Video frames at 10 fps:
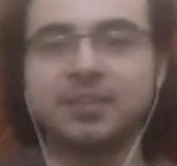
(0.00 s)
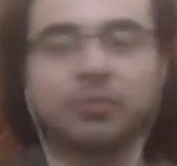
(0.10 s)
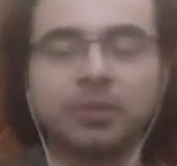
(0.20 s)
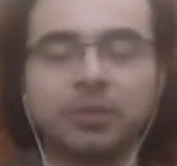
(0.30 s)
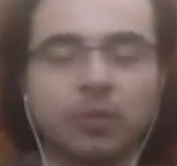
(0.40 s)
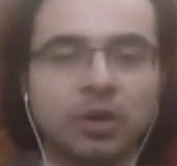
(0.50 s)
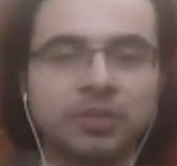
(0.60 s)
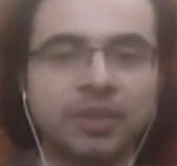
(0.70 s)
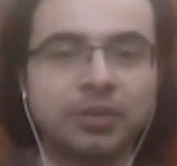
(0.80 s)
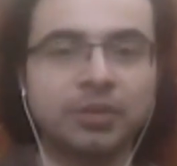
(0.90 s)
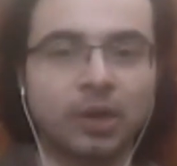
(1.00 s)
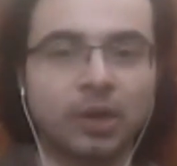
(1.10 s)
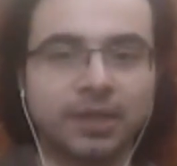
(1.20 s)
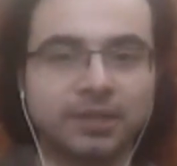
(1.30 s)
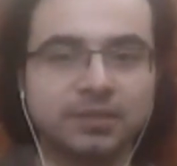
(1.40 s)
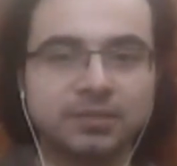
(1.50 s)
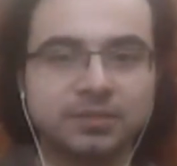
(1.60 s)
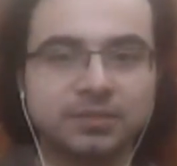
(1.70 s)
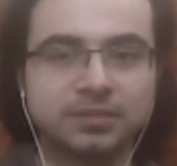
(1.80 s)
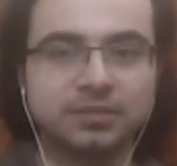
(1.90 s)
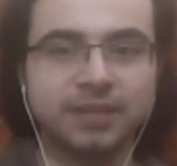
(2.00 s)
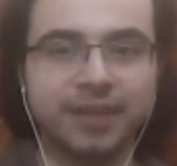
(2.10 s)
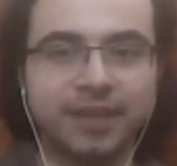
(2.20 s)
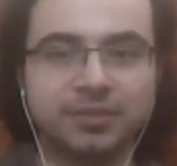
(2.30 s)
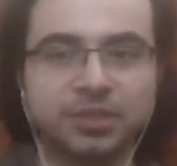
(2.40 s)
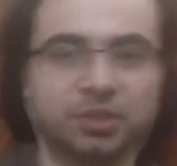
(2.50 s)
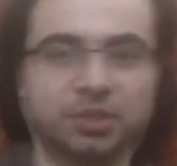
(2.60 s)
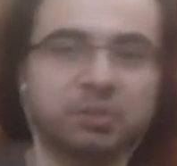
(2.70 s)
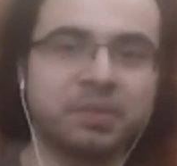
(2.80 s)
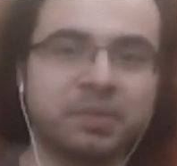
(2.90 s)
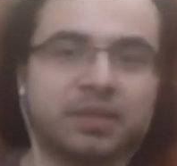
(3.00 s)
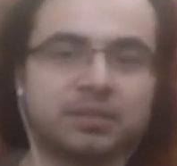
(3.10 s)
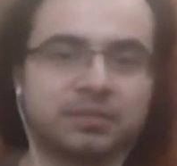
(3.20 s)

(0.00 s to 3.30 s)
The walkers aren't rotting as they should be.